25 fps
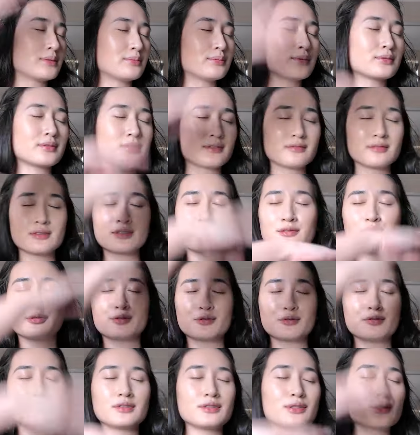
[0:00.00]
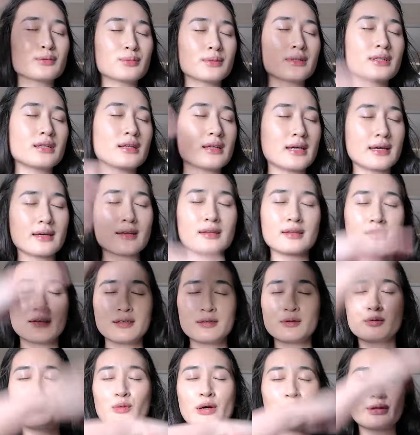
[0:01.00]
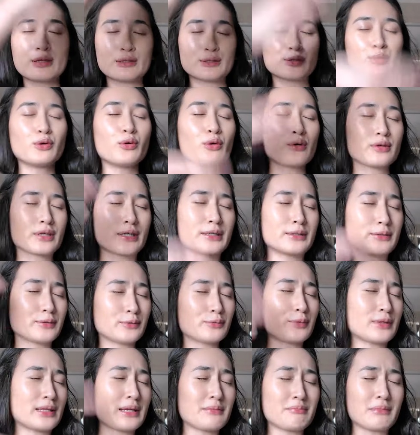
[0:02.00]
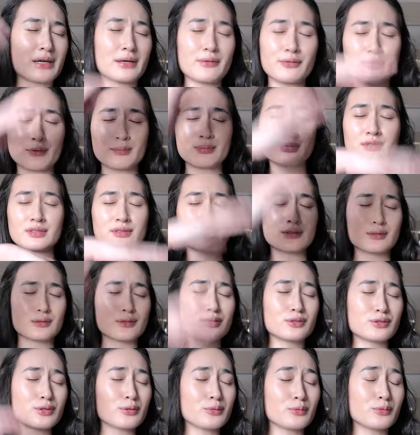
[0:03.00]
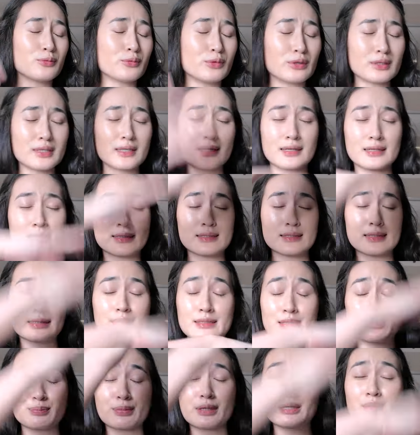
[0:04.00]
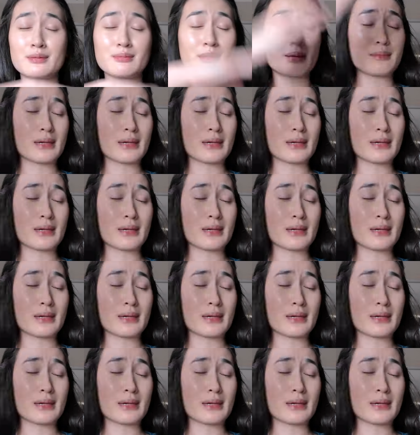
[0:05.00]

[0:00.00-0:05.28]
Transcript: people can like do this with their like, while they're talking with their mouth open, because I just don't want any setting spray in